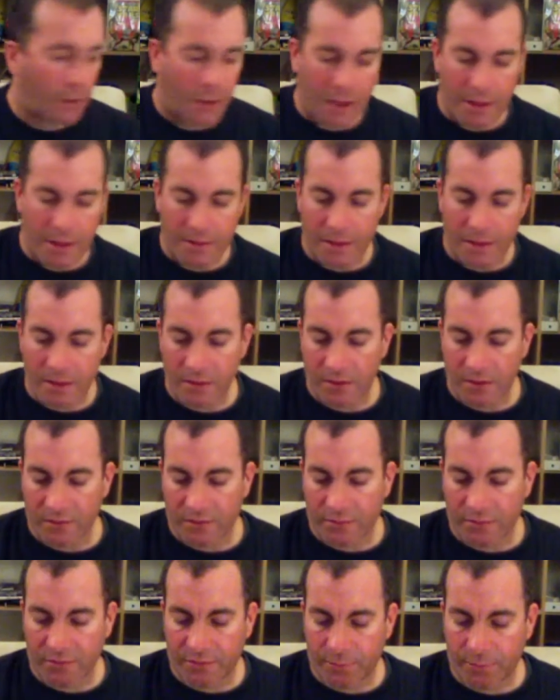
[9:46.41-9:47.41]
And then there's
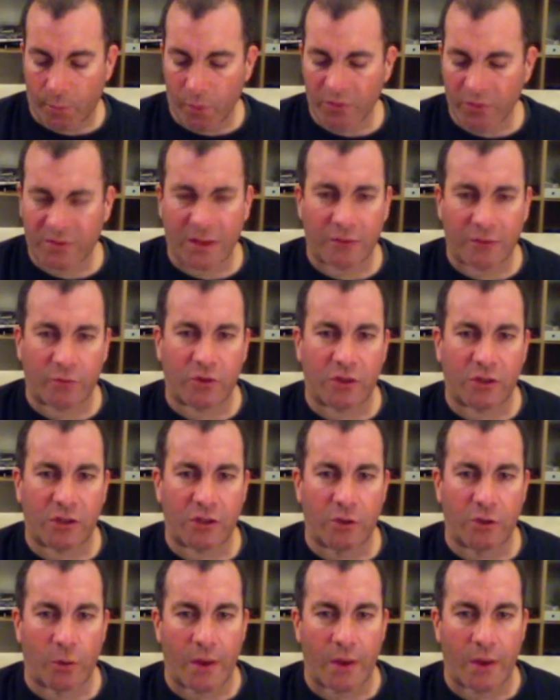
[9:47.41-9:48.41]
some sports games which I didn't
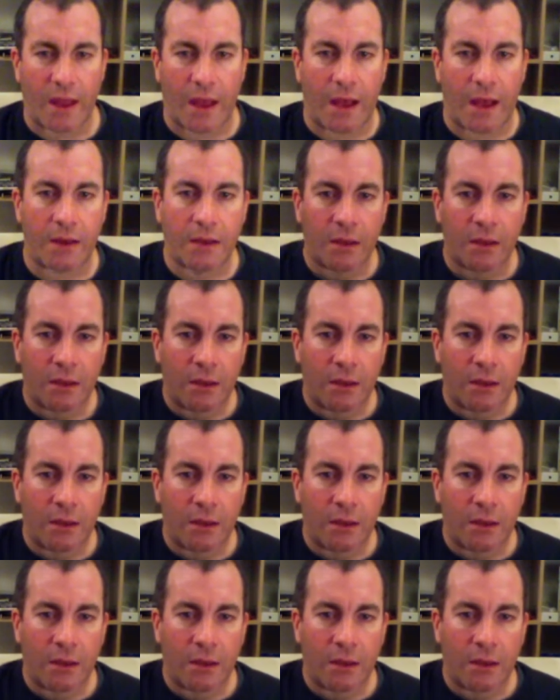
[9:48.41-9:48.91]
know he had